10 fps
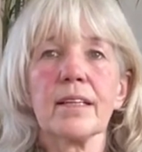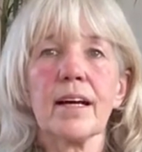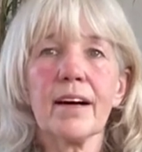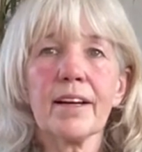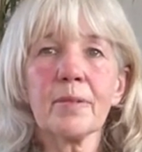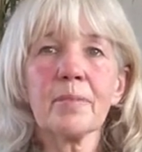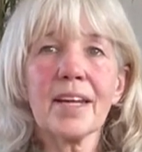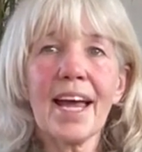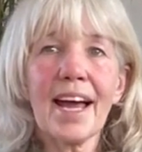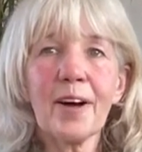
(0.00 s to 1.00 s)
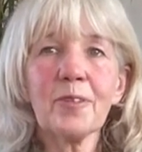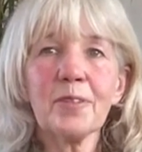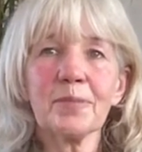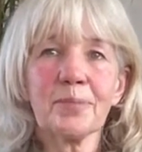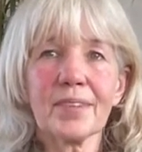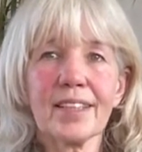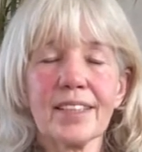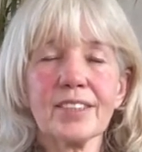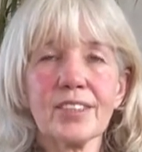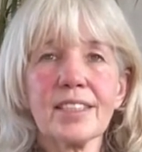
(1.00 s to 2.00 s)
I am now,
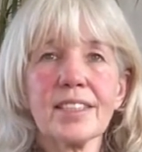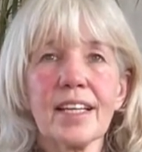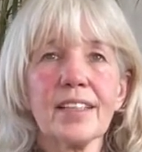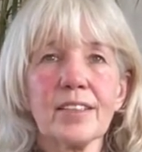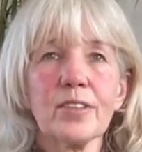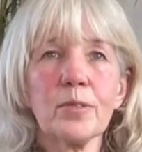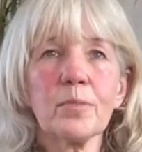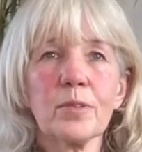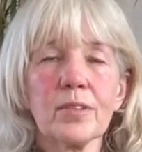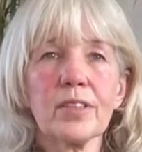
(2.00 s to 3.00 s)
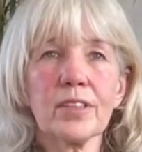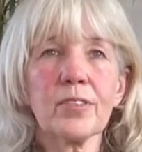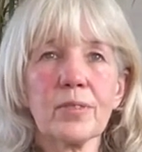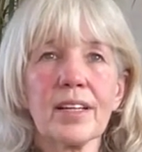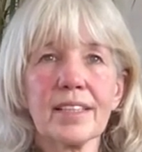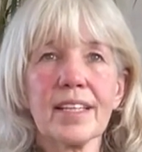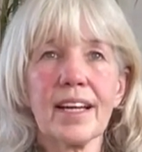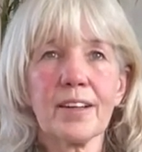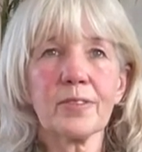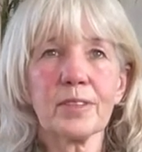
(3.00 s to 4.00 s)
and just say the number that you're at
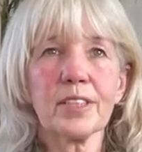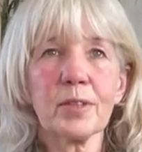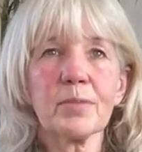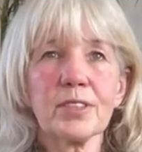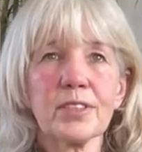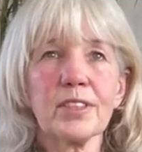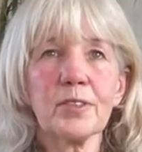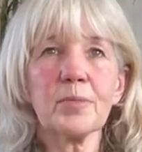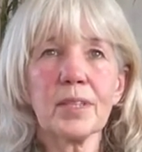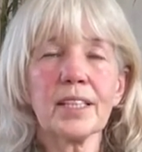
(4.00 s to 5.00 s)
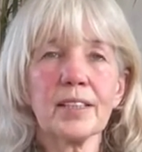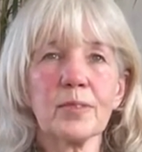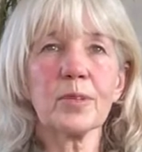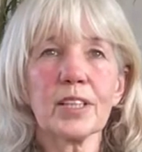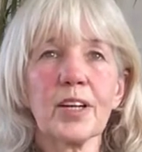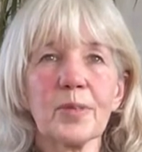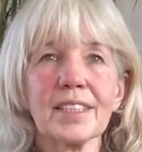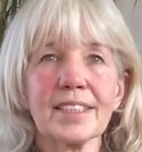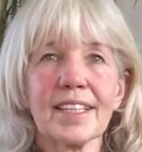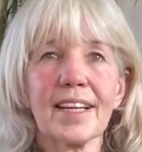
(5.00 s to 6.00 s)
now, and I'm assuming going
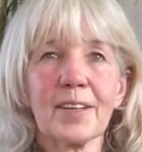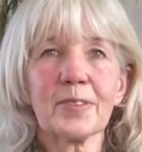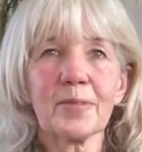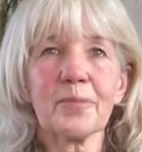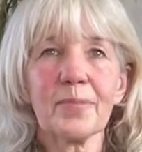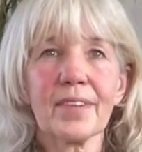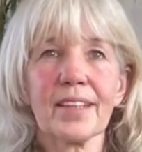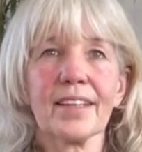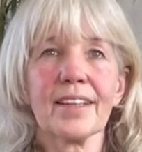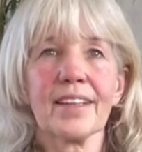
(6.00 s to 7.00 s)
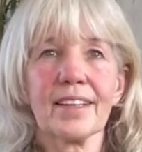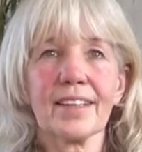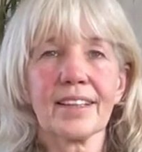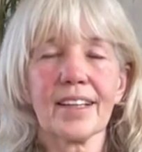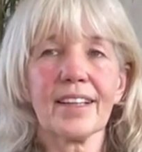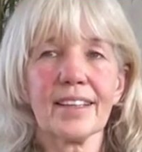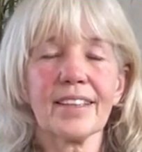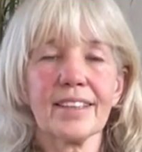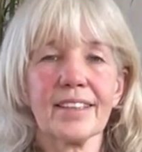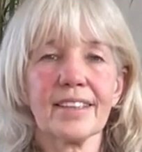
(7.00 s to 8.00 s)
down. Okay,
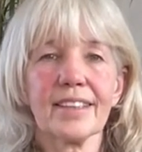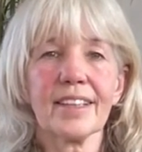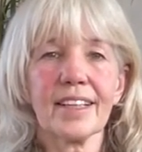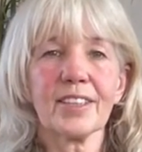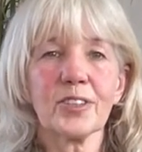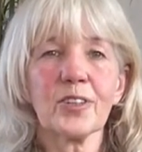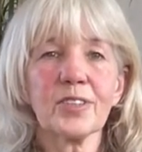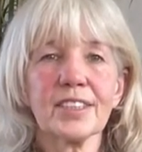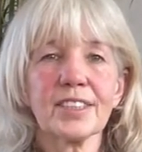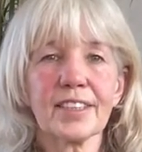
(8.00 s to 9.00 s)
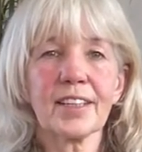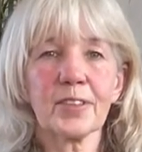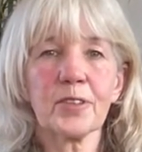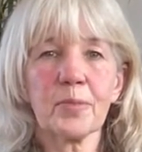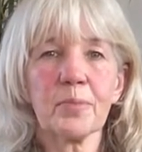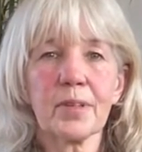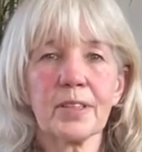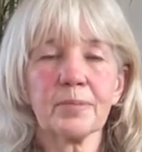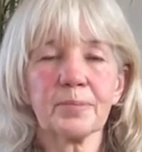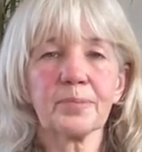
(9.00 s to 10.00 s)
acknowledge that number,
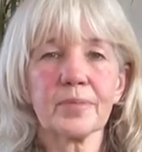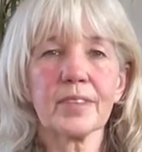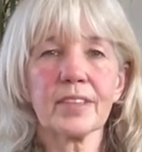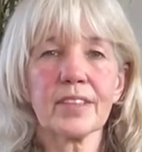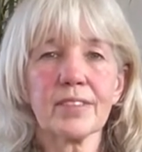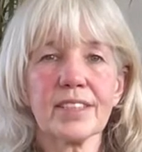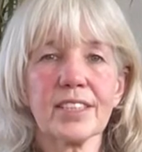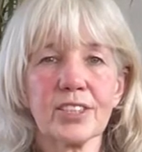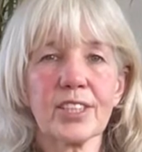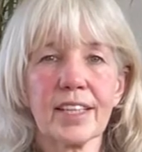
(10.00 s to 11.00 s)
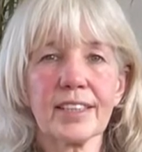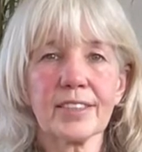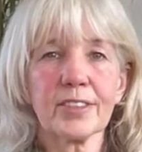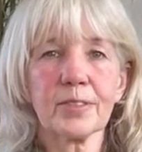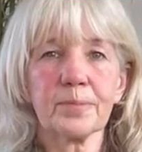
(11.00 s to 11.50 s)
that there is a change.